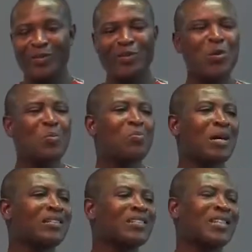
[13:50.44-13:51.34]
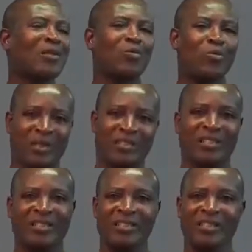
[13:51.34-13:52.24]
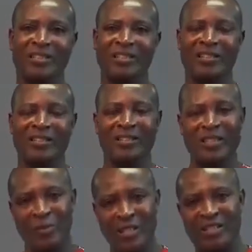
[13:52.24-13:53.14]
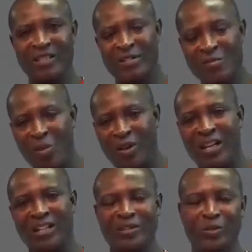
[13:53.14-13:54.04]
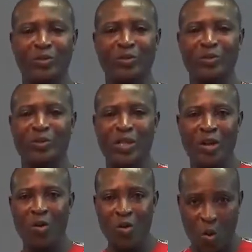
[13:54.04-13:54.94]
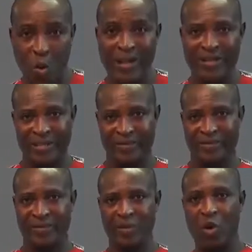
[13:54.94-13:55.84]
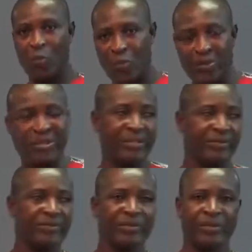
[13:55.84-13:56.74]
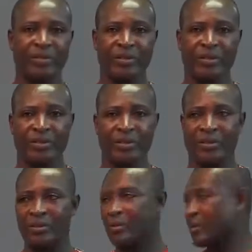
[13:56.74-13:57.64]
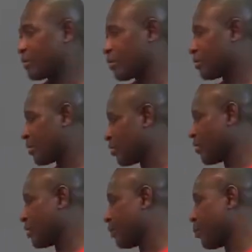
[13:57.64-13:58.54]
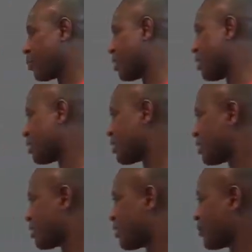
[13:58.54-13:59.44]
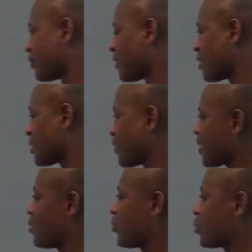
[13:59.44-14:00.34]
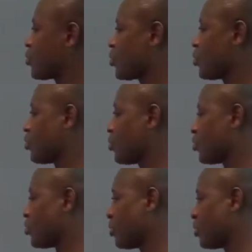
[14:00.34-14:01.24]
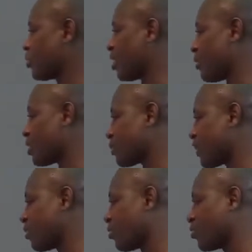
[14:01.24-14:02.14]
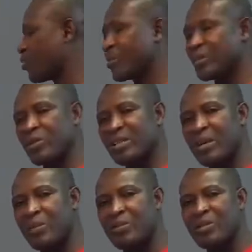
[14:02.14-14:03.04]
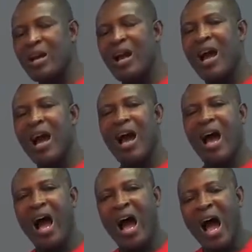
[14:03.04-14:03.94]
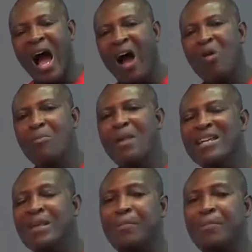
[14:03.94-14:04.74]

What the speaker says: no matter what, this person is more likely to use coercive or punitive. It's very important. Span of control. When we talk about span of control, we are talking about how many